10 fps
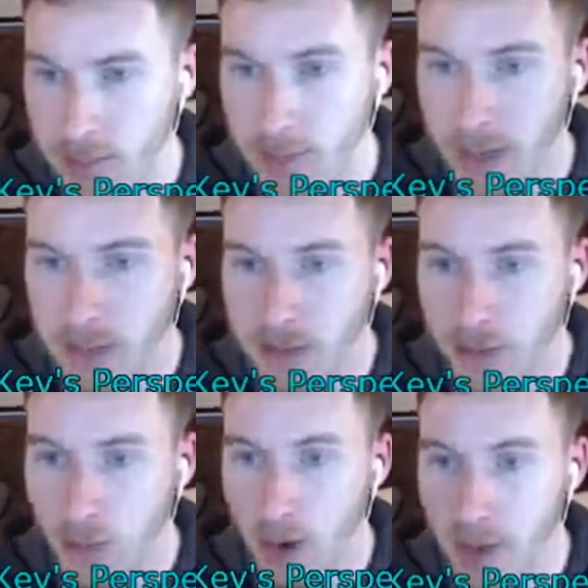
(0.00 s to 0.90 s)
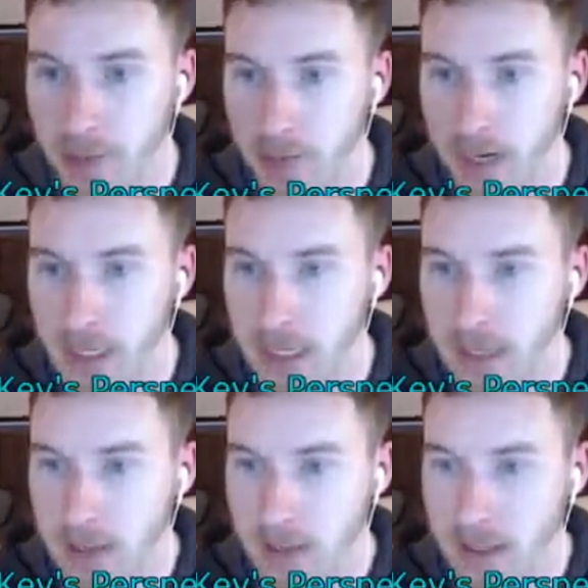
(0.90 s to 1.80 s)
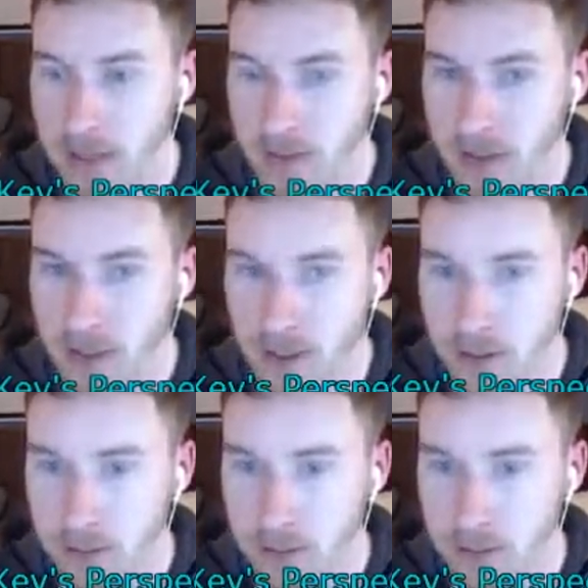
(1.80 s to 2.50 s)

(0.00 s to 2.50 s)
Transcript: It reminds me of a weapon, but I can't think of it.